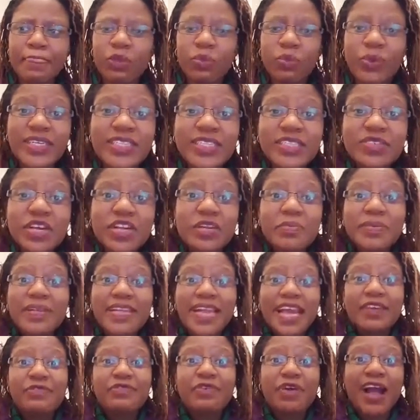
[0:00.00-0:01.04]
What is it going to be
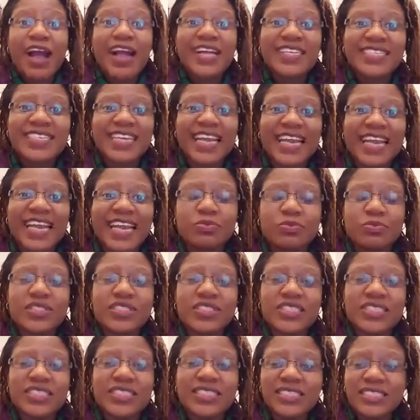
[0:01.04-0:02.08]
like for us guys?
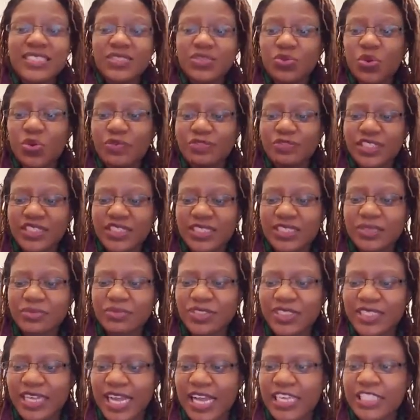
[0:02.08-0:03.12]
Because it's in often
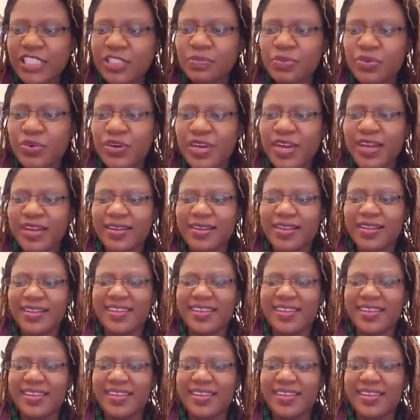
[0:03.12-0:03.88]
the diaspora.